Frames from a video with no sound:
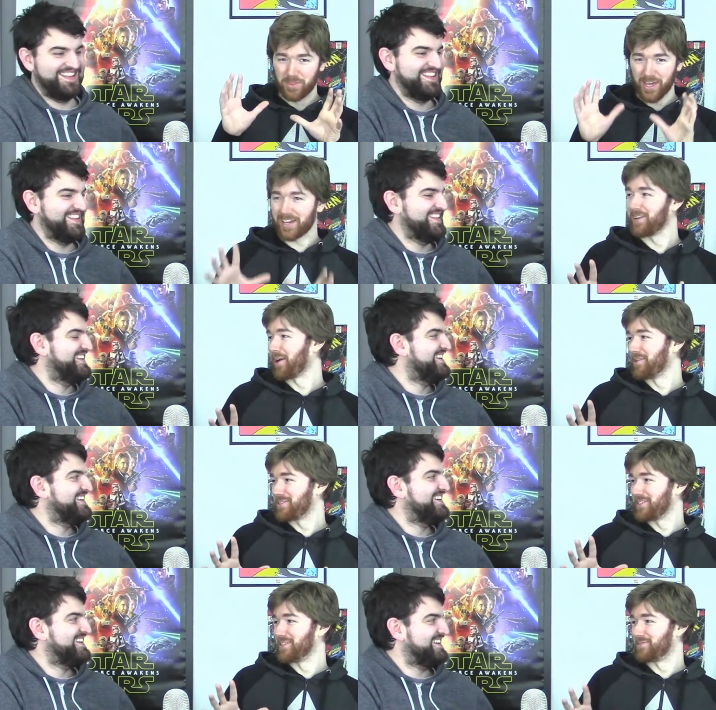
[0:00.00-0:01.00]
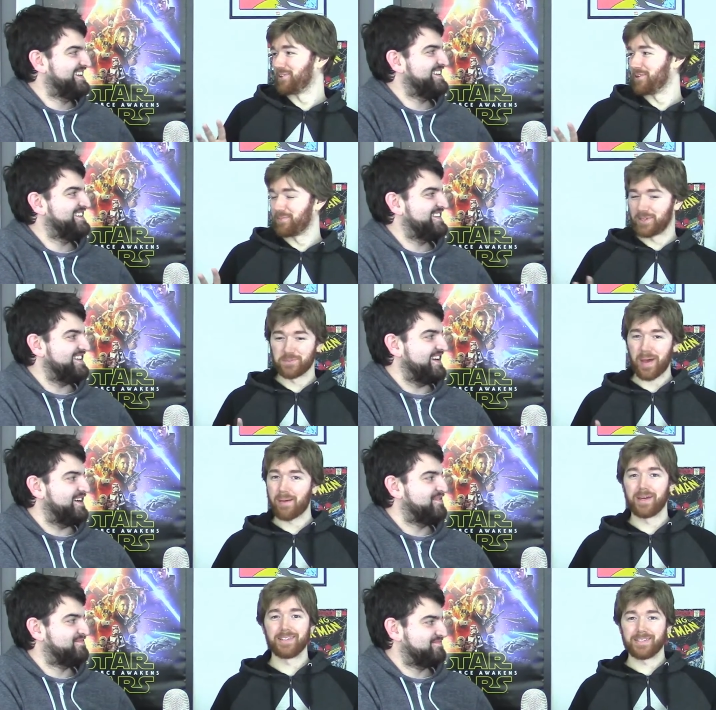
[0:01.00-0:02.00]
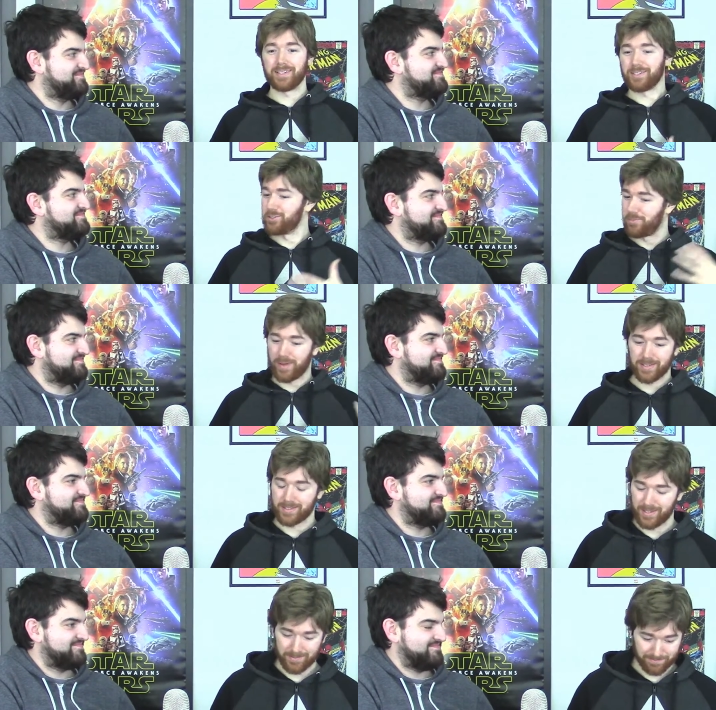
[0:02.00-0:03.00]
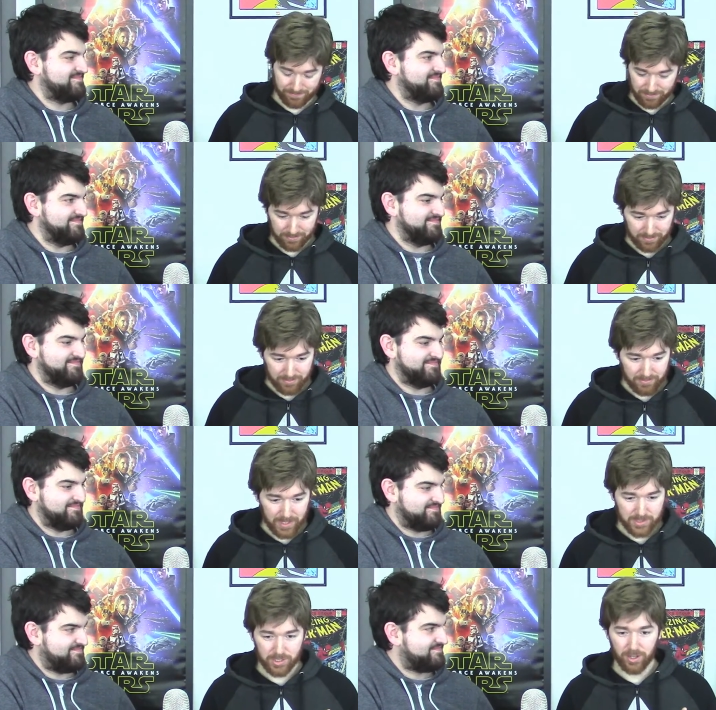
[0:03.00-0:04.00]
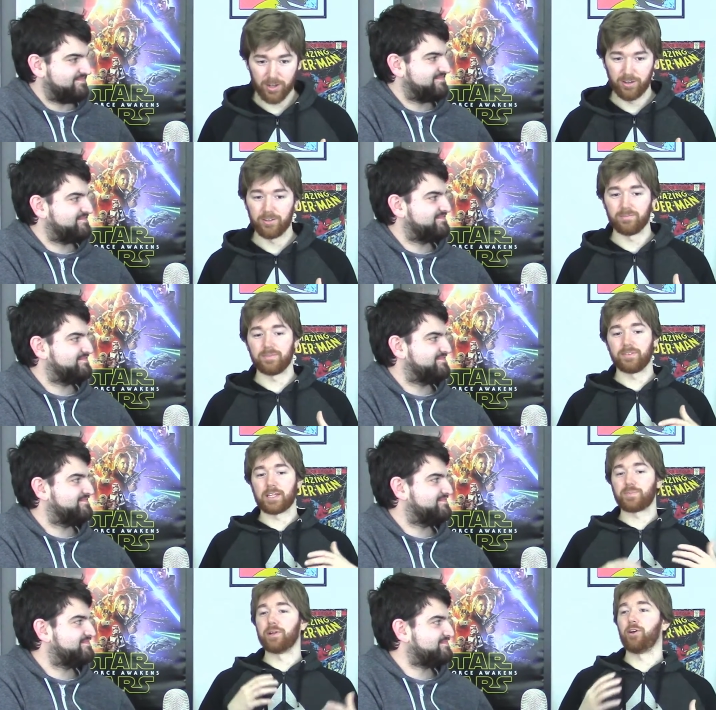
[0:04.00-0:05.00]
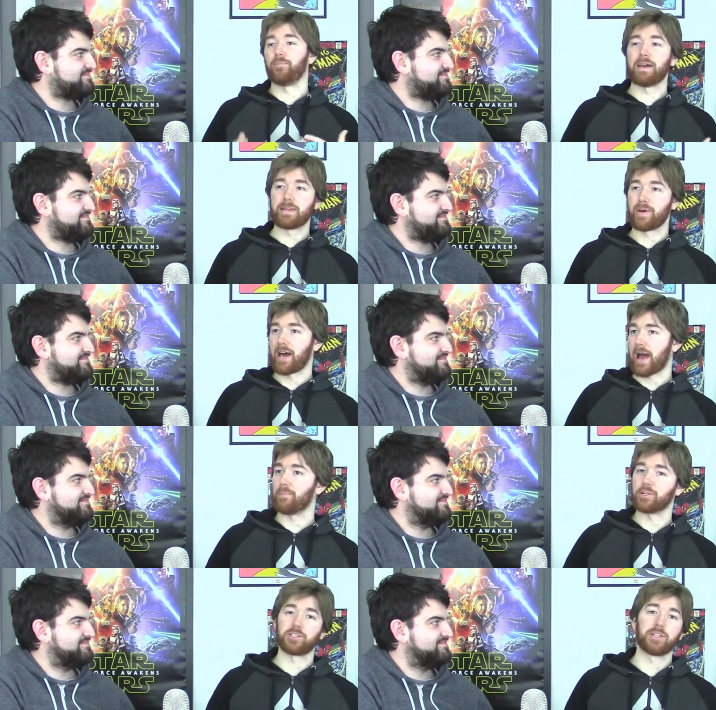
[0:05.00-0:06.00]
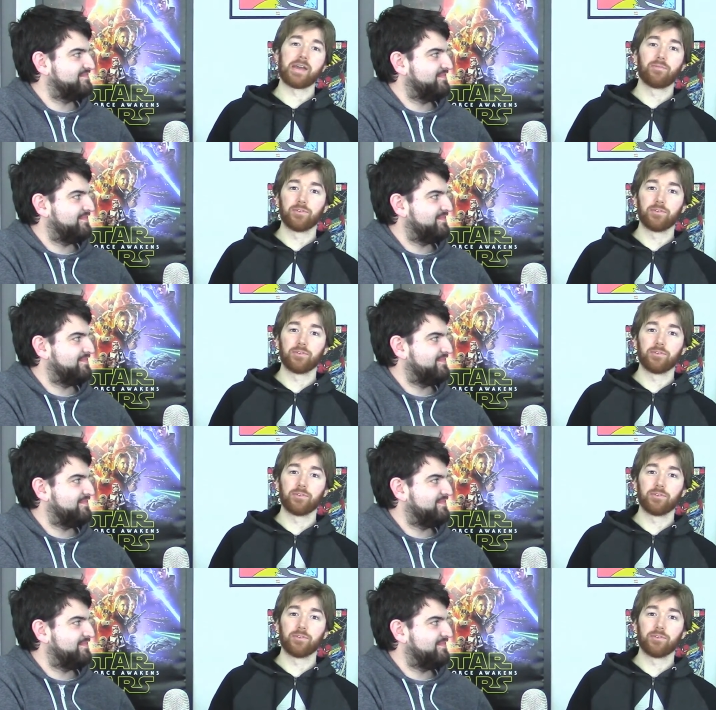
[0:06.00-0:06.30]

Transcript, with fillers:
Speaker 1: they're going to go and see this film because yeah. Batman's in it, Superman's in it. Mm. So there's been a lot made about how much they've